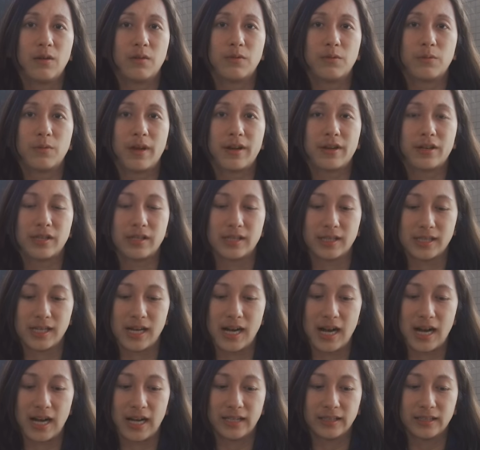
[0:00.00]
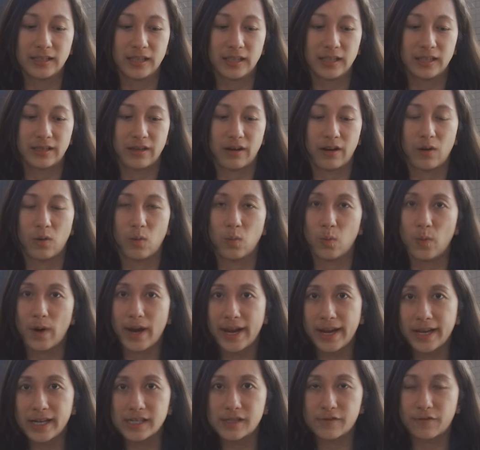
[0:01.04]
whether or not there are
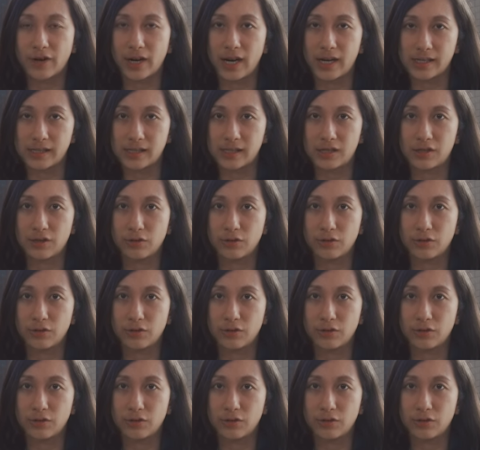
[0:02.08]
ways for us